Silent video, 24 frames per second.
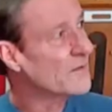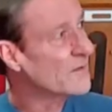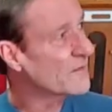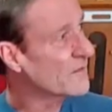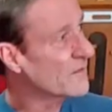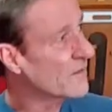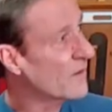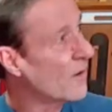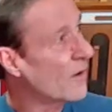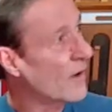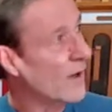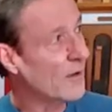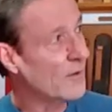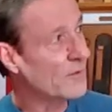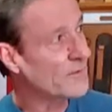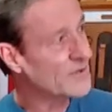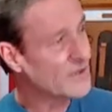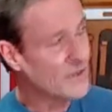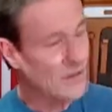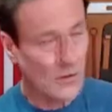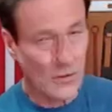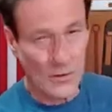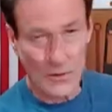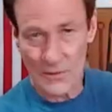So I'll
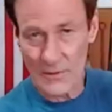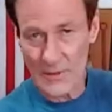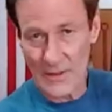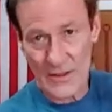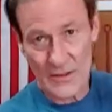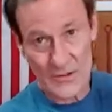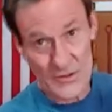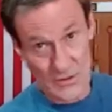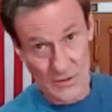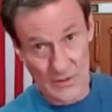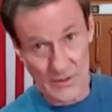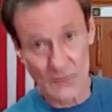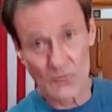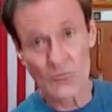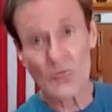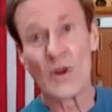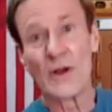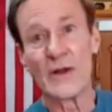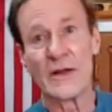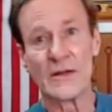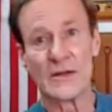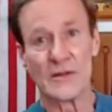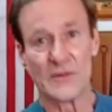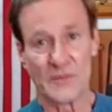show actually
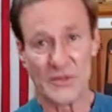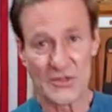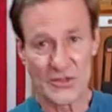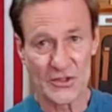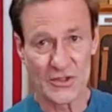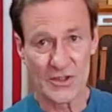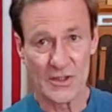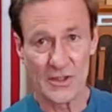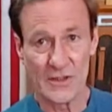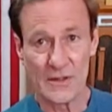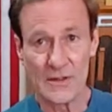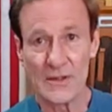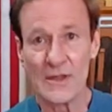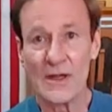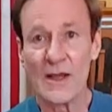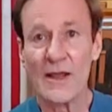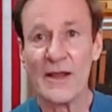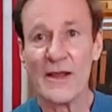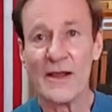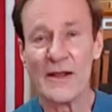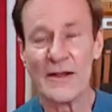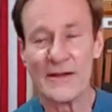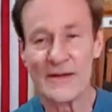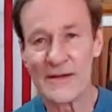running the machine
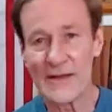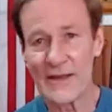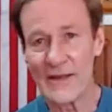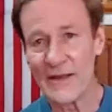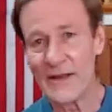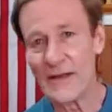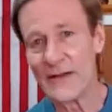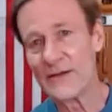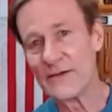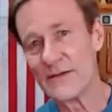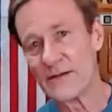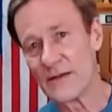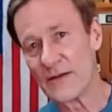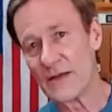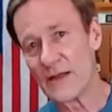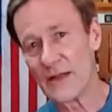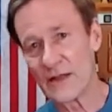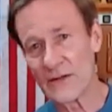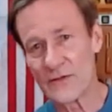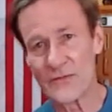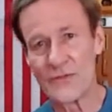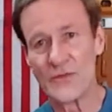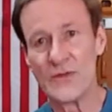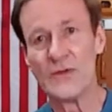and then the
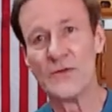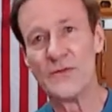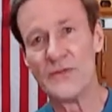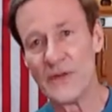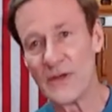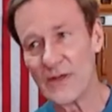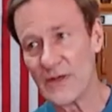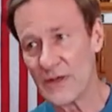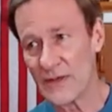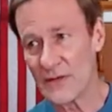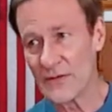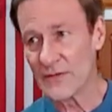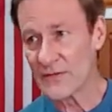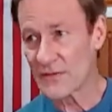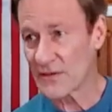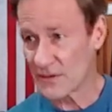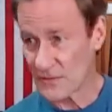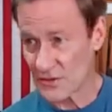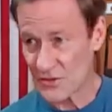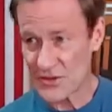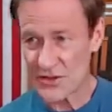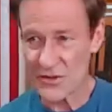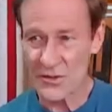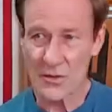next few videos
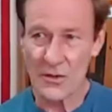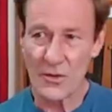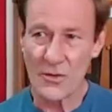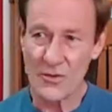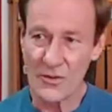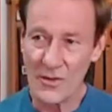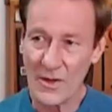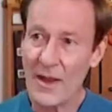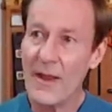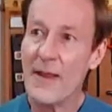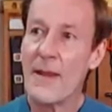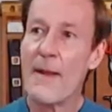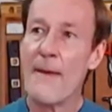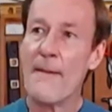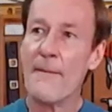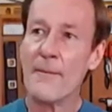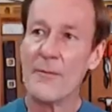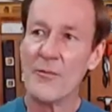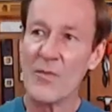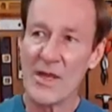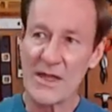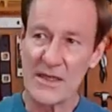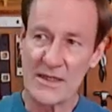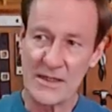I'll show
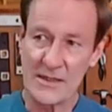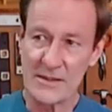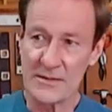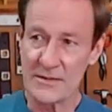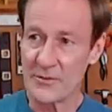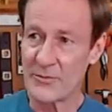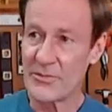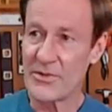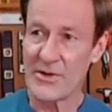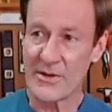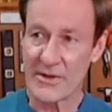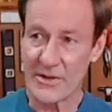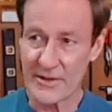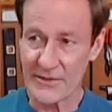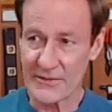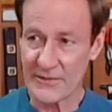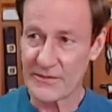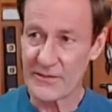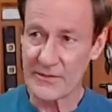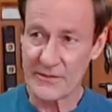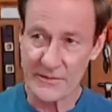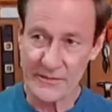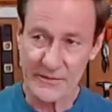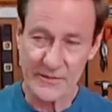making the
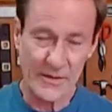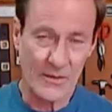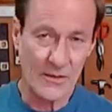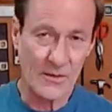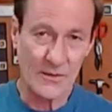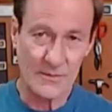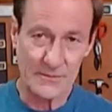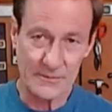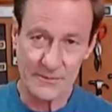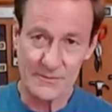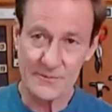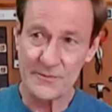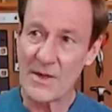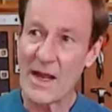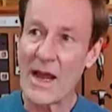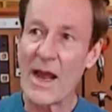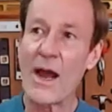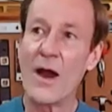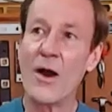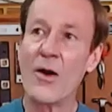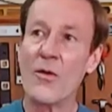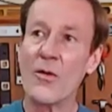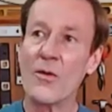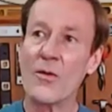parts. Here's how, it,
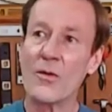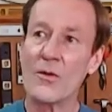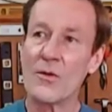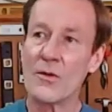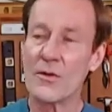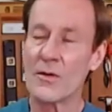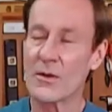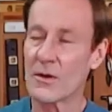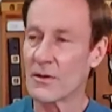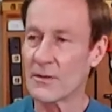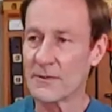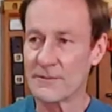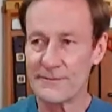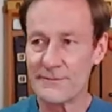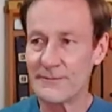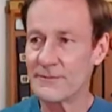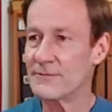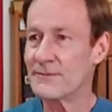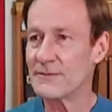how or